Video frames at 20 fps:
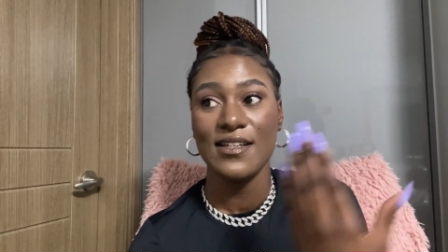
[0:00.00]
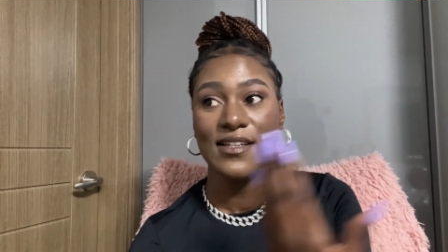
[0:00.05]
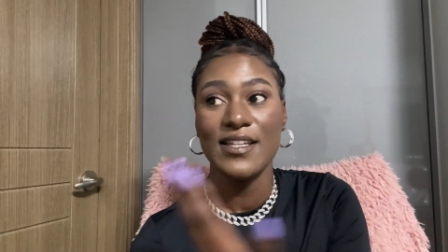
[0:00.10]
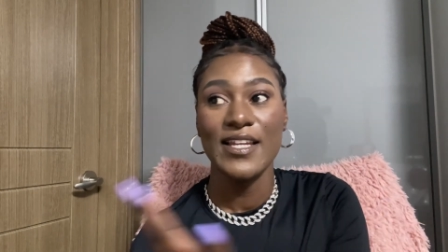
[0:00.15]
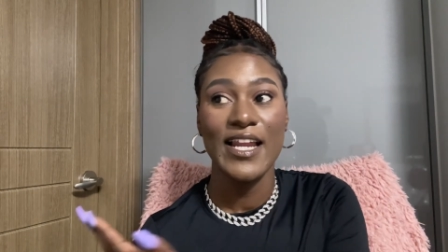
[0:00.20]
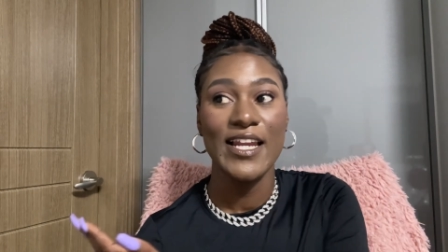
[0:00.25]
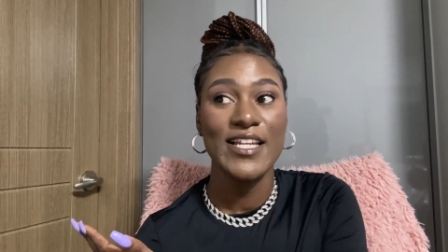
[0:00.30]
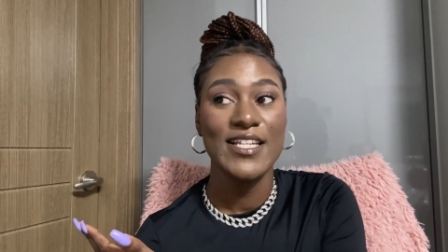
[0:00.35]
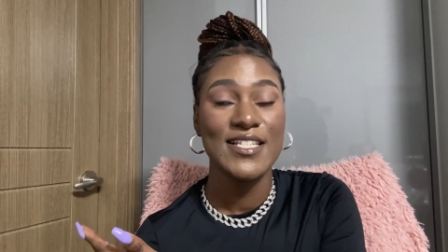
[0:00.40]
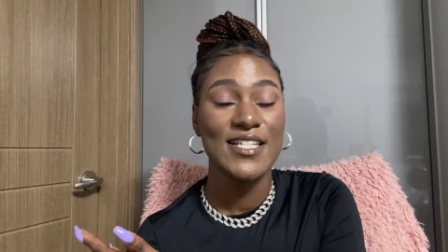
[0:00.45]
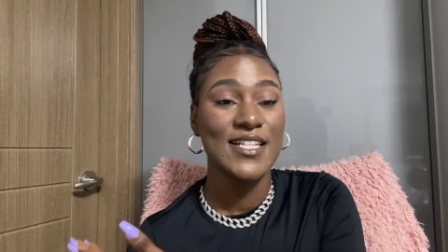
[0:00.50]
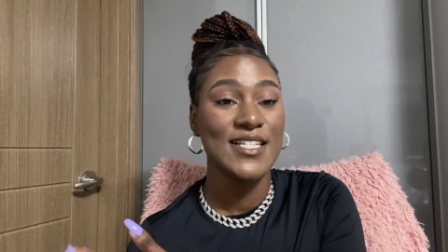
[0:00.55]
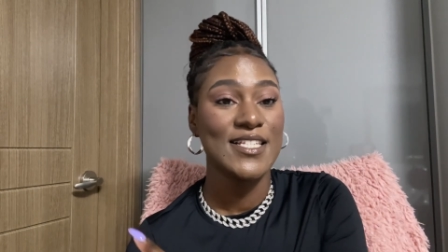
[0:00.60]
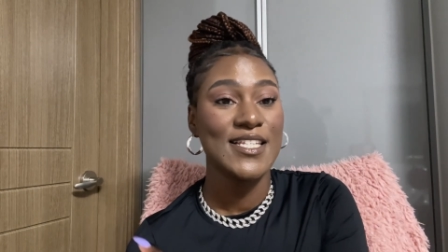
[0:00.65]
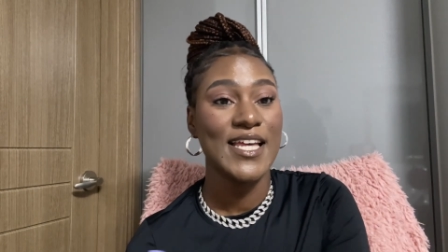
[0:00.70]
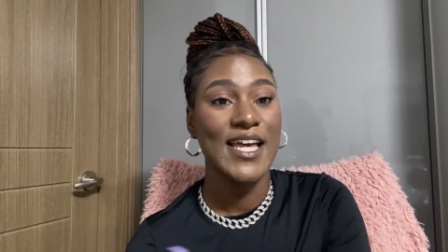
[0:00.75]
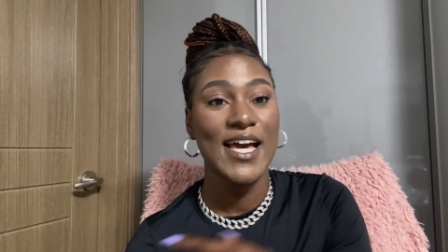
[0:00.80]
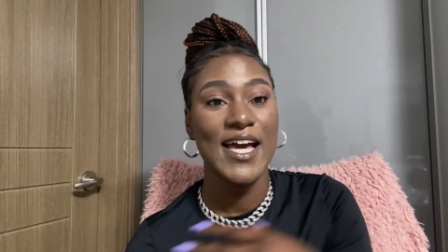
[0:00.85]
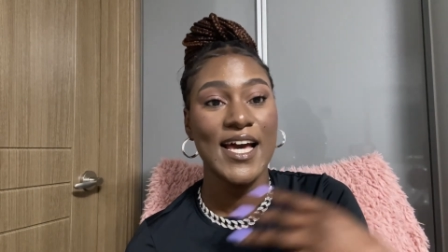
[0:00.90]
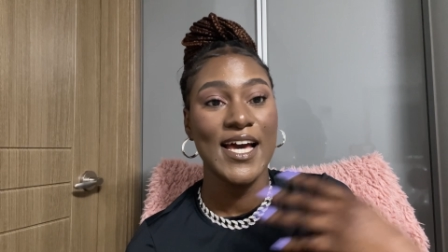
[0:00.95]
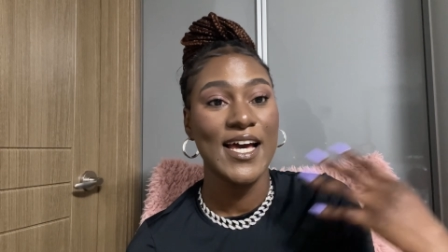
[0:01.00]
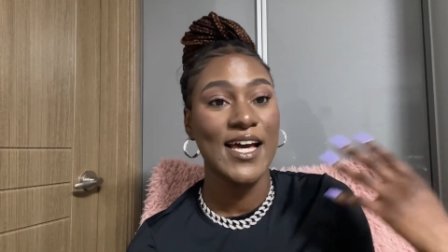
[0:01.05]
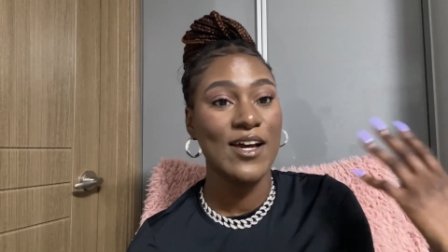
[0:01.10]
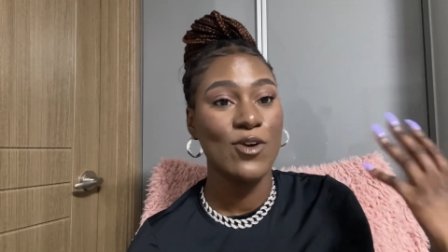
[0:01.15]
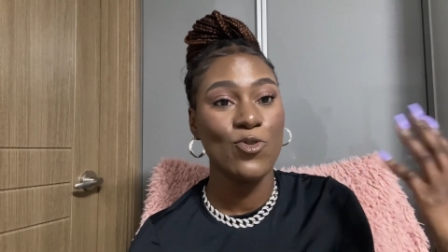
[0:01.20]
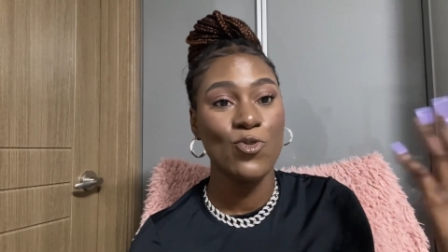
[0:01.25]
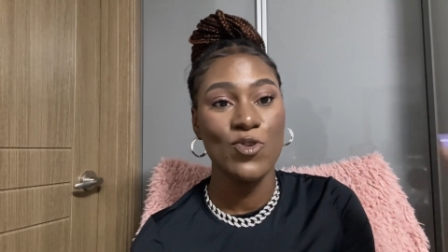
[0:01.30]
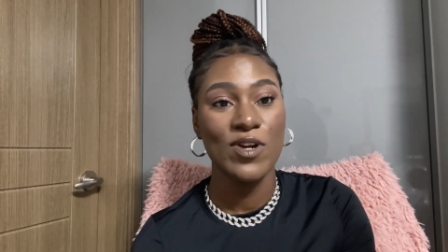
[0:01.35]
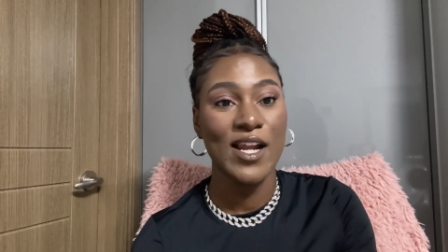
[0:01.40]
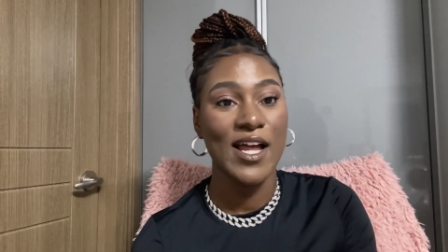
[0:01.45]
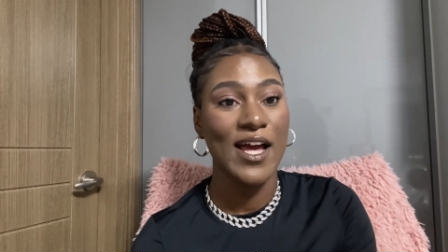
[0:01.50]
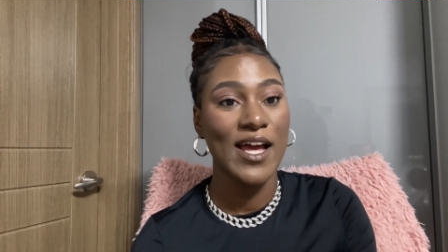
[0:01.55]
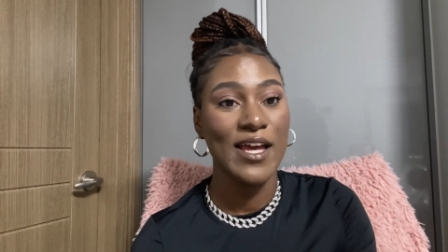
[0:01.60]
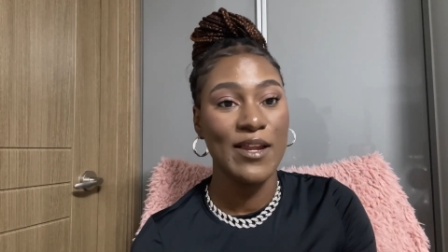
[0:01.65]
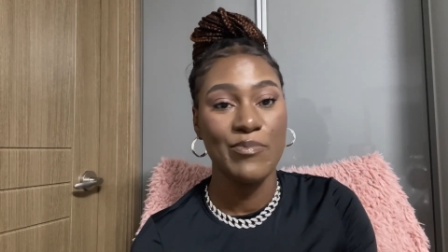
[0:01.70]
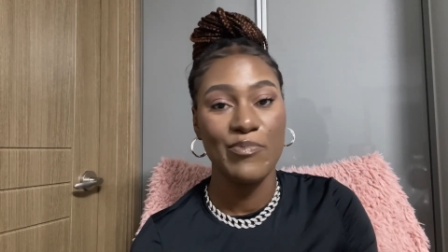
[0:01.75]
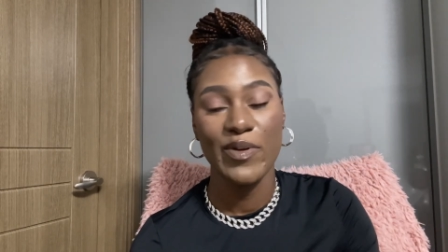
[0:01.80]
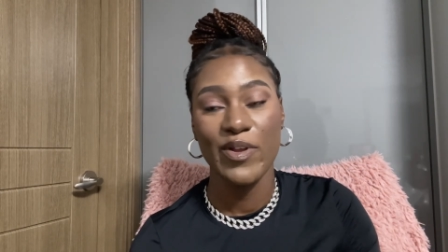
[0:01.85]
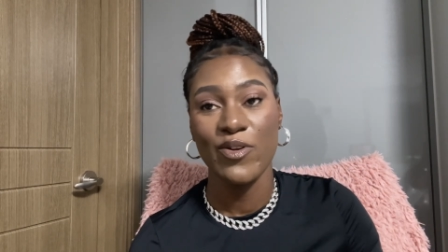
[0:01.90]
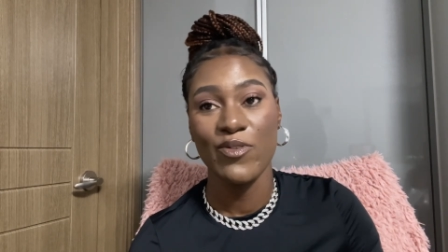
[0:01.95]
Nelly says here, Una
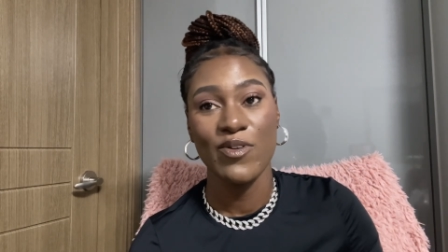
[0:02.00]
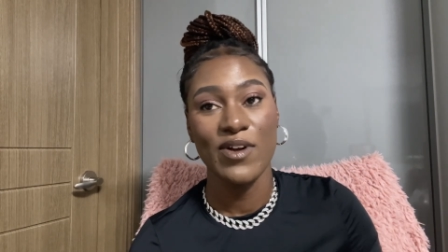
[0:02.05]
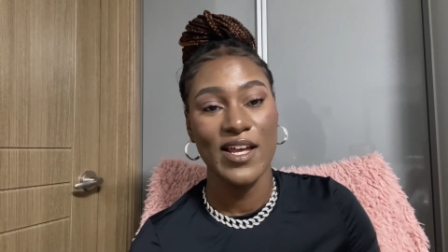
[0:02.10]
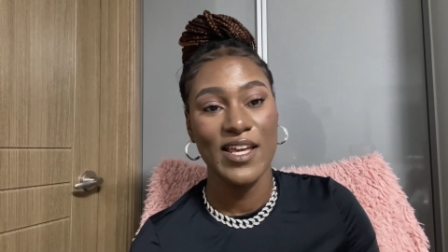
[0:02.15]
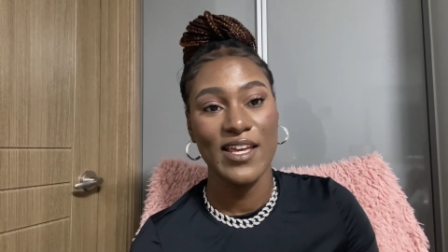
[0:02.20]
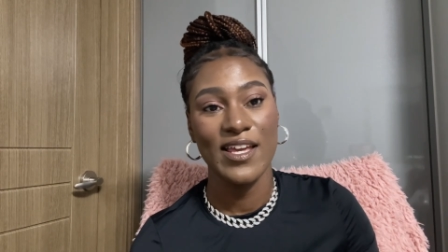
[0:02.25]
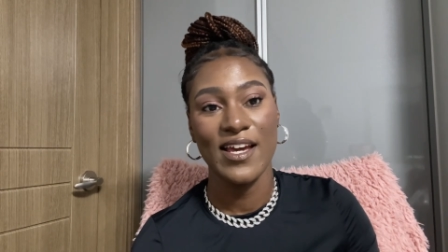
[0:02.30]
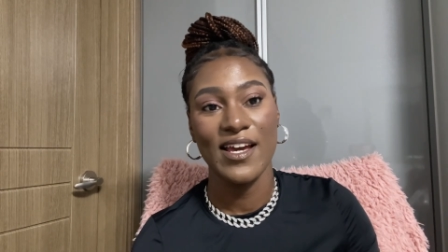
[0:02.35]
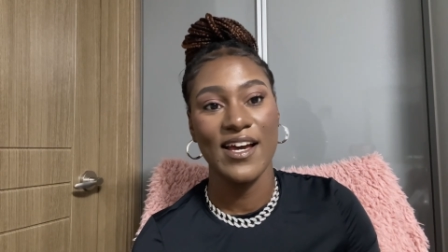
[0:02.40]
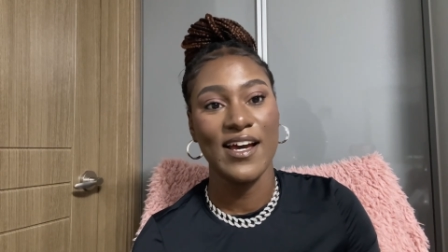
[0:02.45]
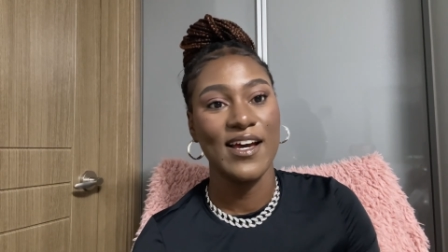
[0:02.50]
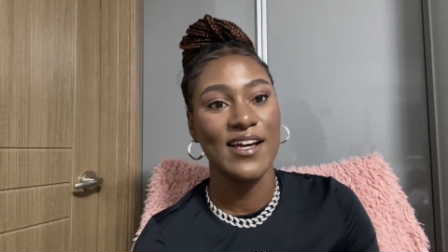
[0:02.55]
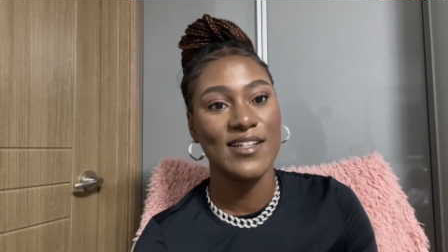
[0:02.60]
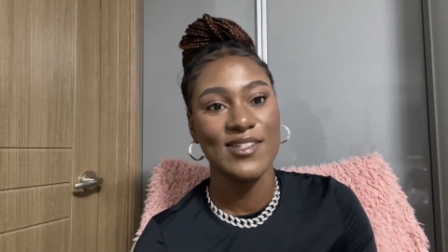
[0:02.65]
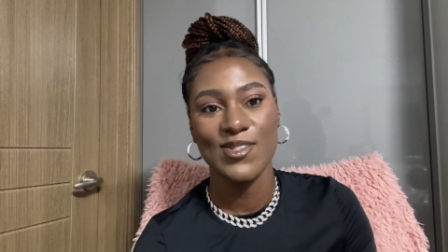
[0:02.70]
and Pindu are here.